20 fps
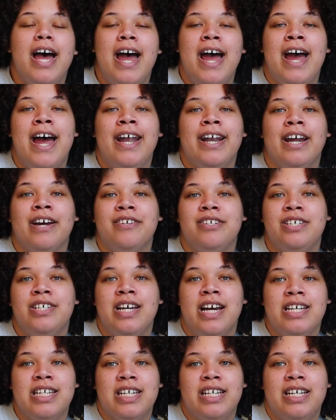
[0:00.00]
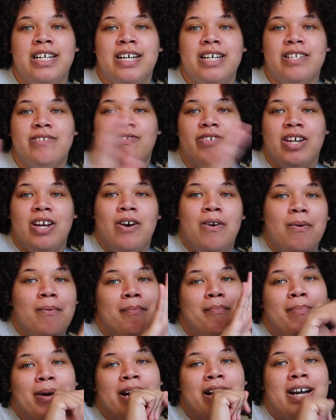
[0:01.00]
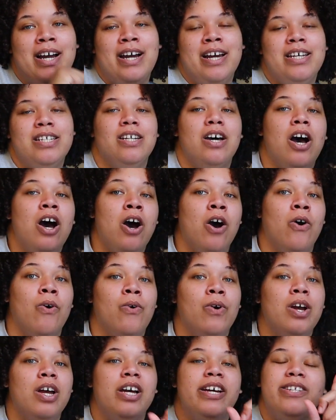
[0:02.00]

And I'll see you guys in the next video. Bye, guys. Oh.